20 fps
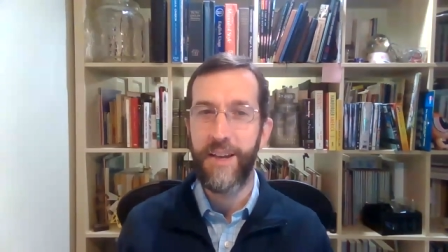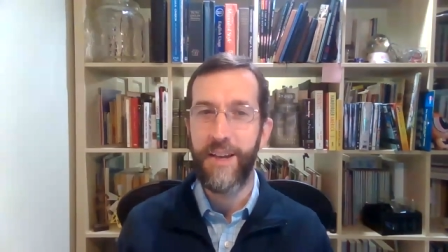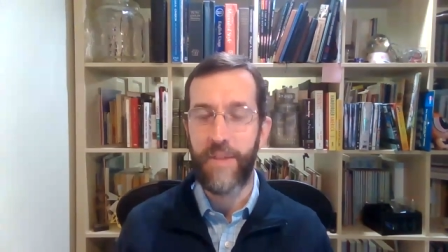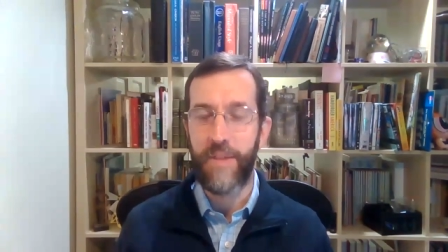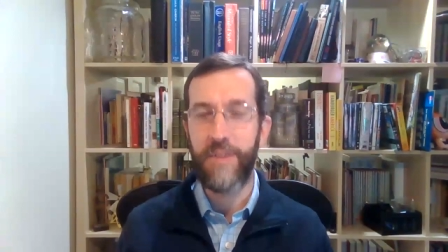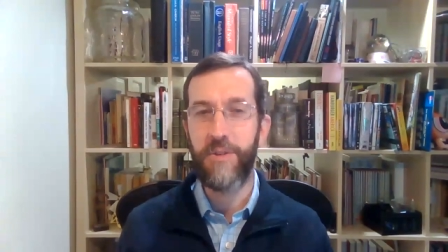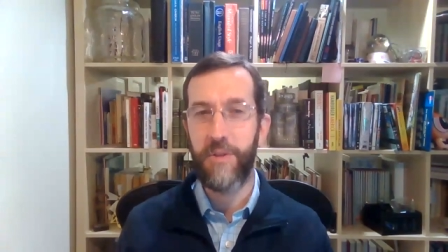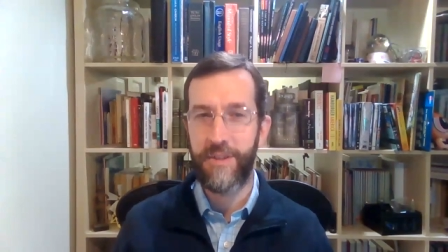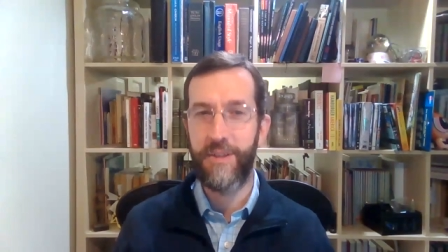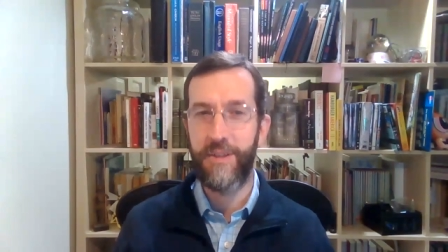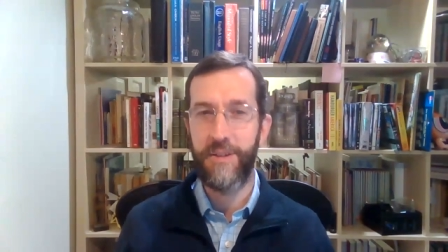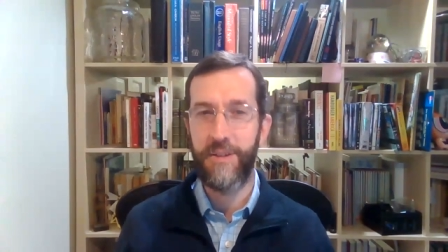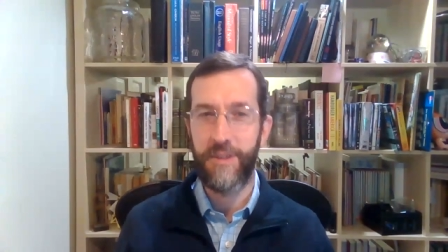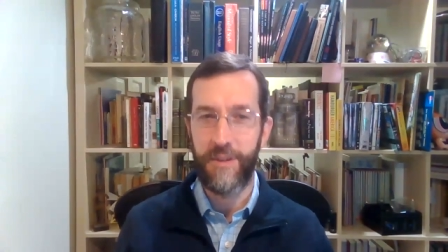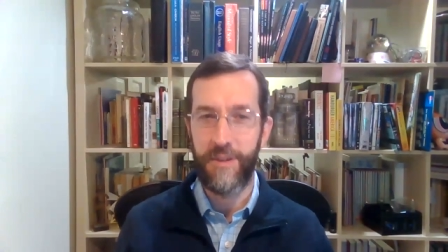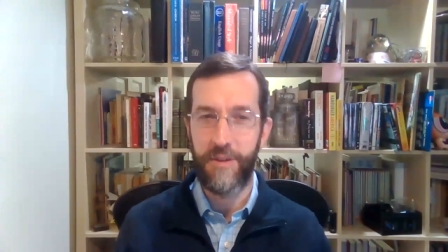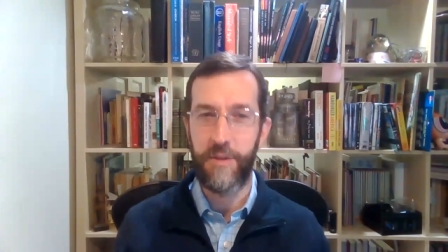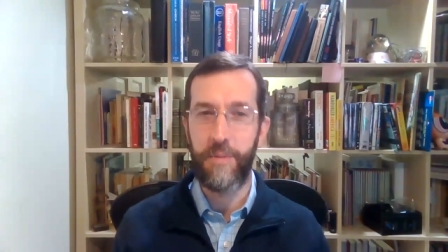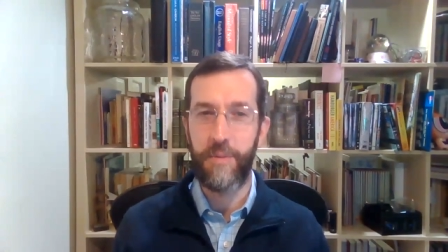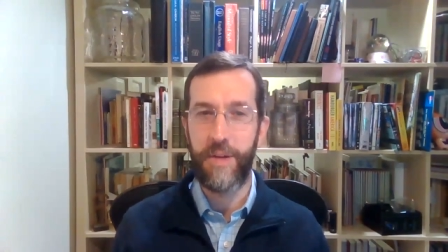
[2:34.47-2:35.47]
And so there's a
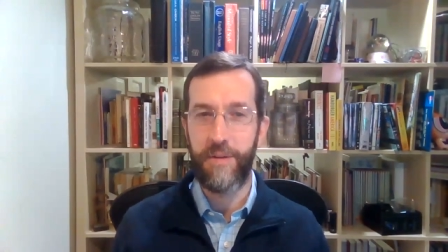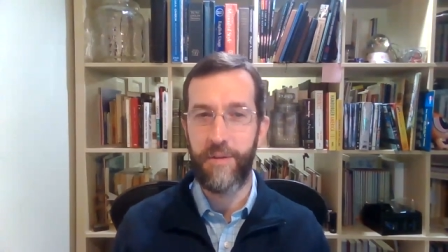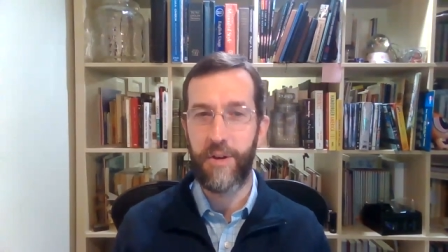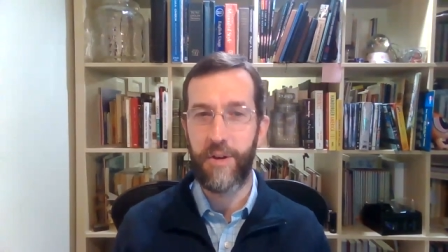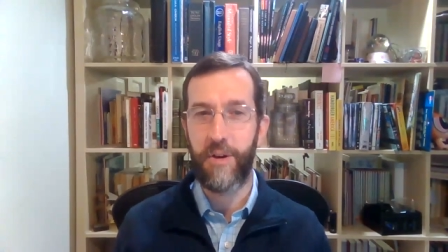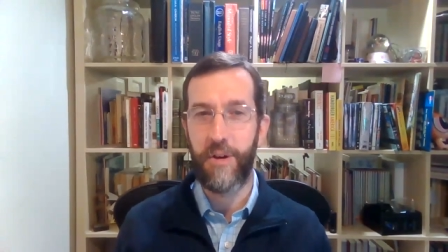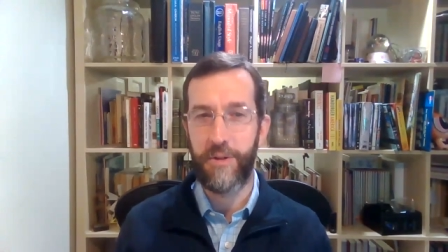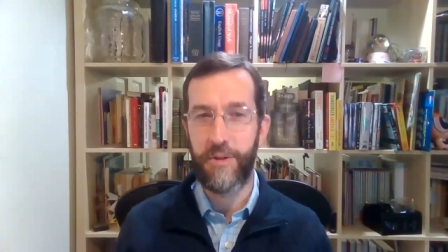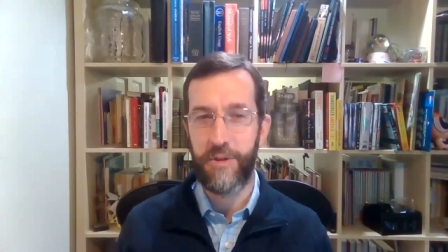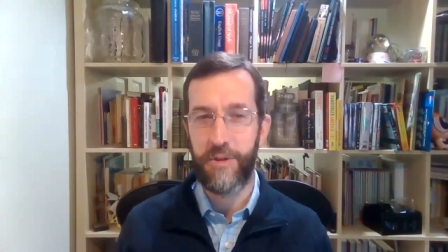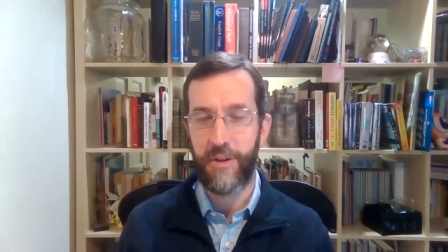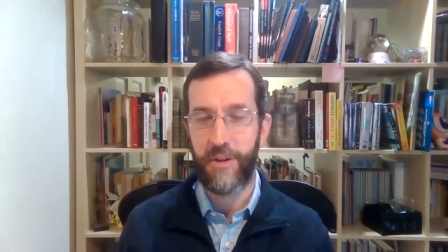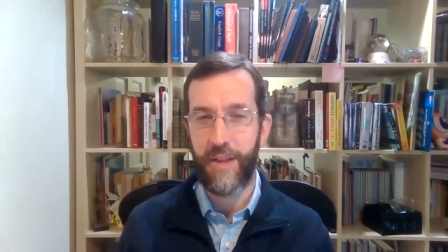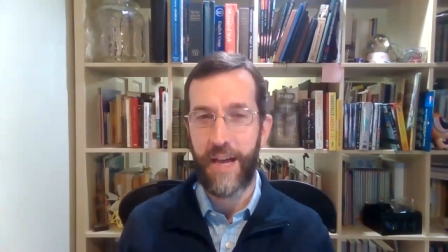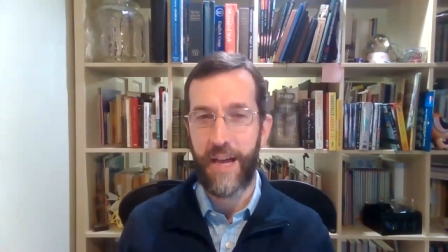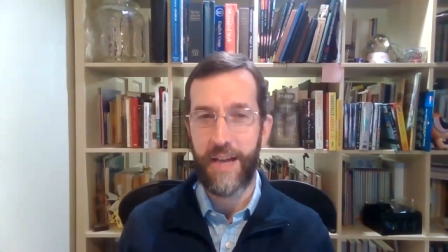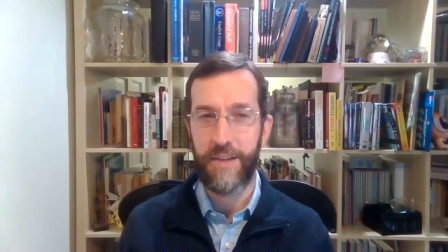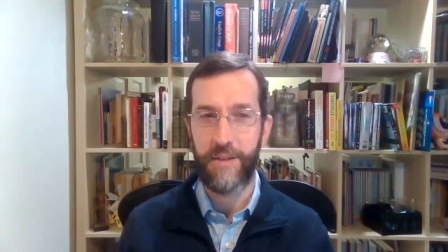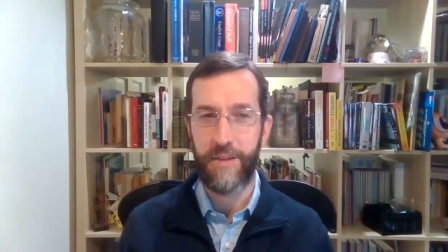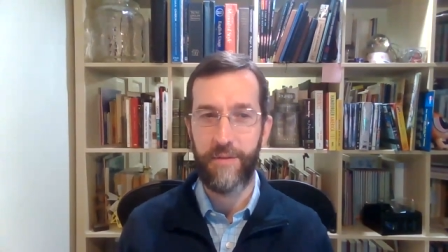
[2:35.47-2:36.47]
little bit of a culture
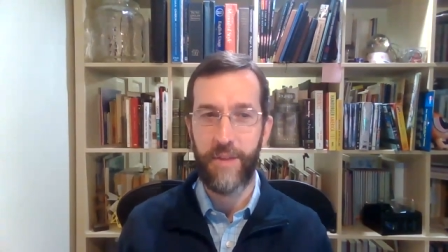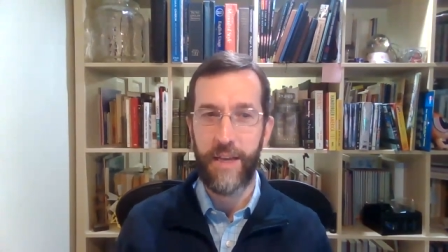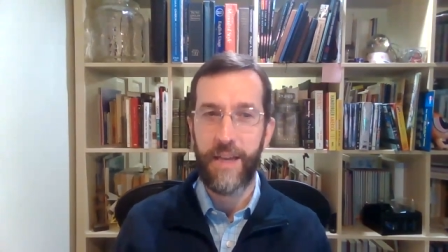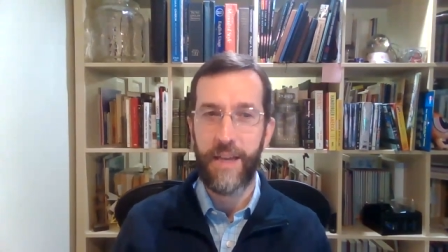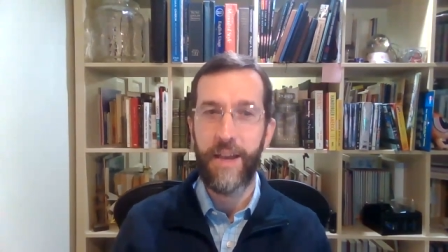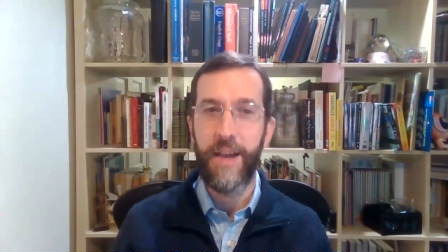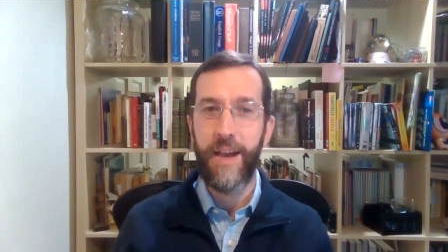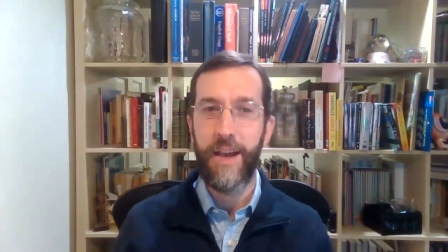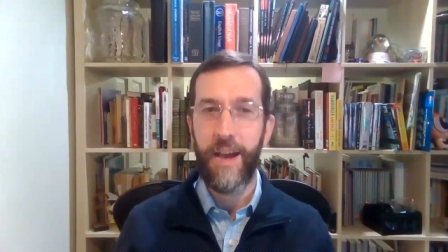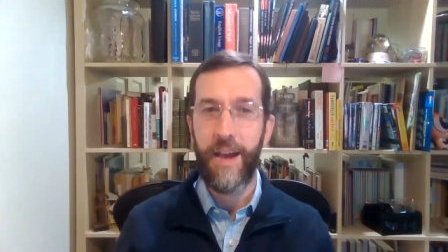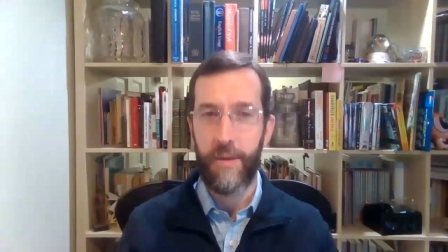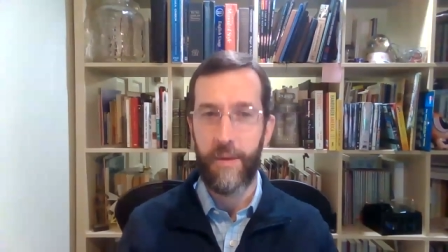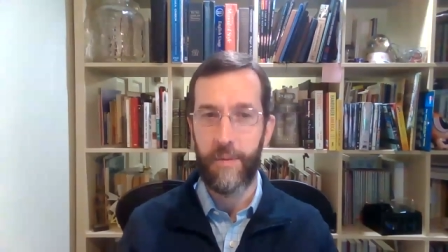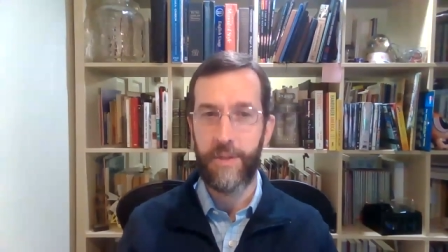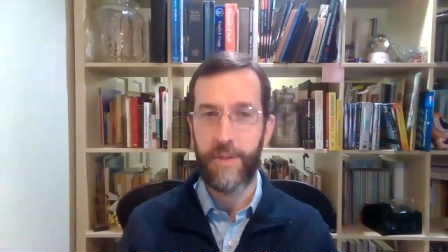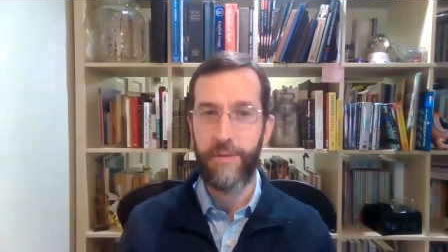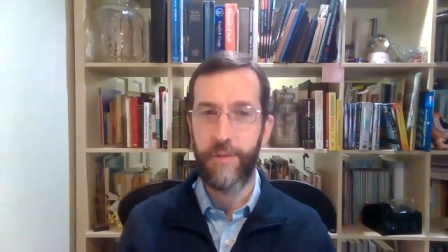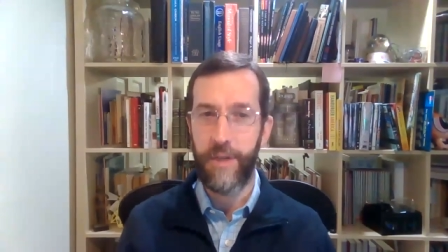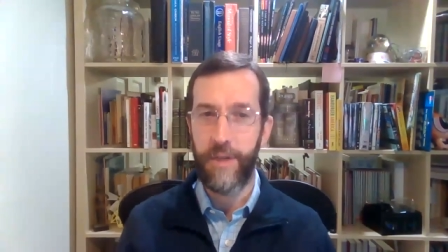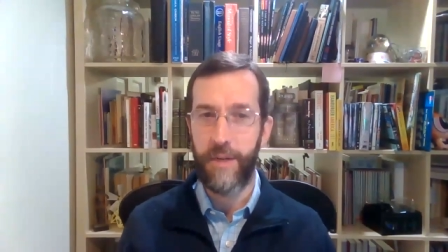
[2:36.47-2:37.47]
clash of like, how much
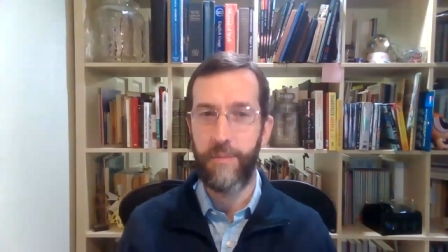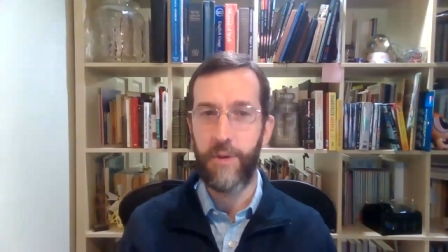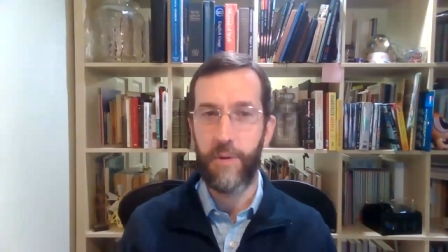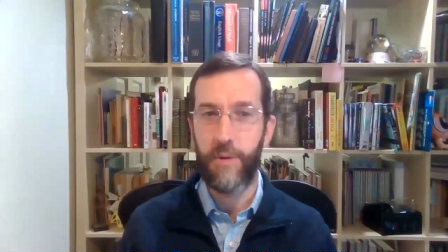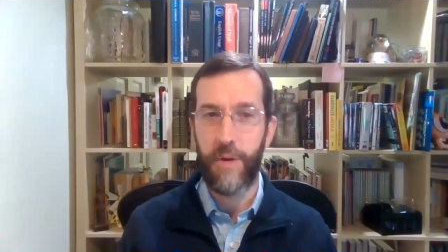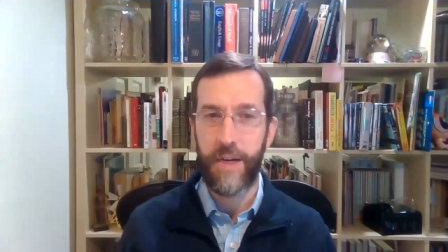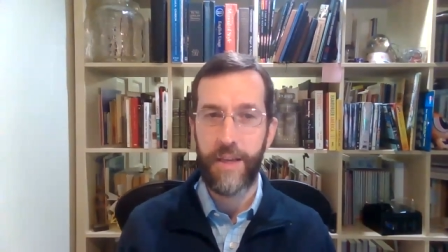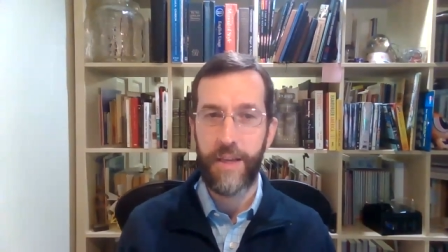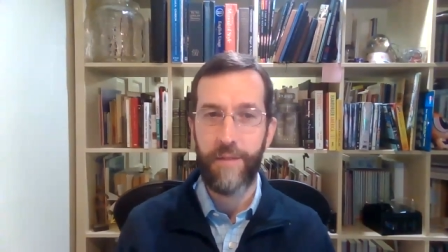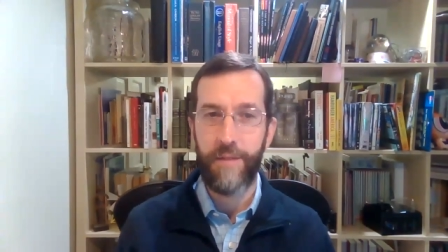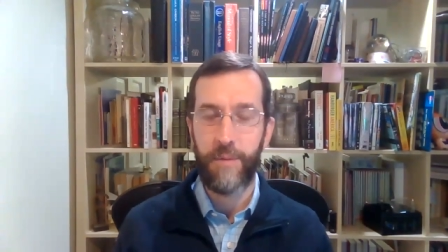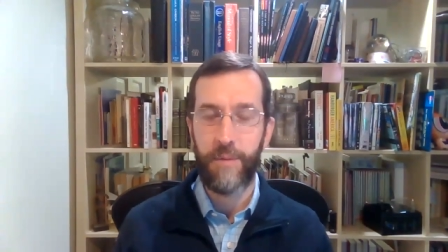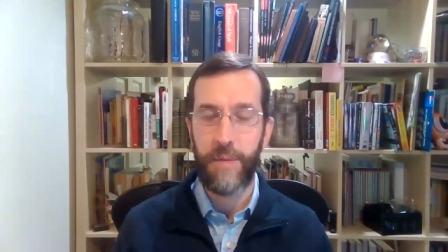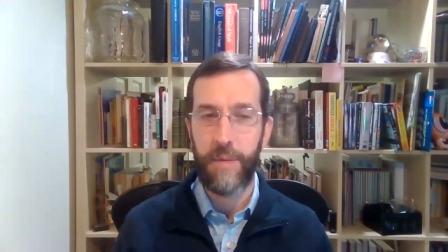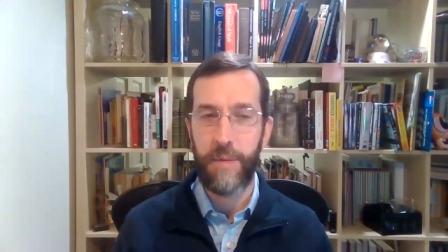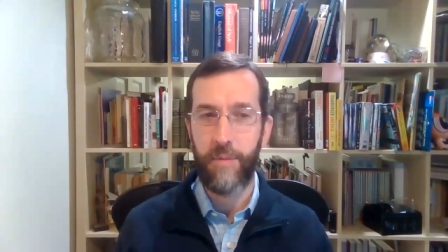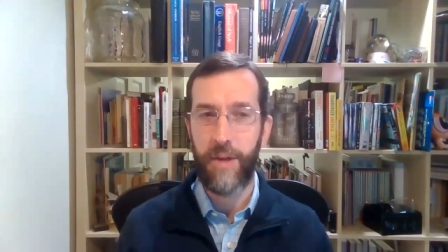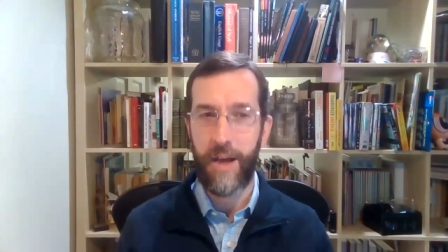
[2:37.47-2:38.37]
freedom do you want to give to people?